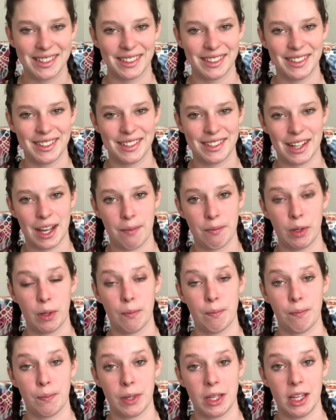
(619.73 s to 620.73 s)
Good job. Your
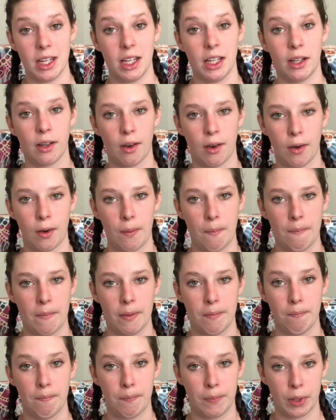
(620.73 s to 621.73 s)
big arm
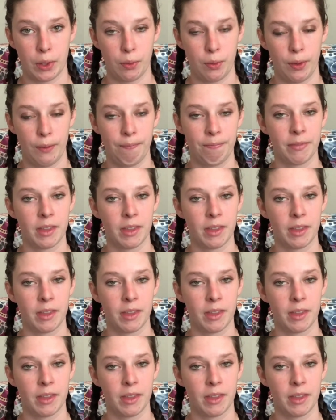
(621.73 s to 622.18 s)
bone.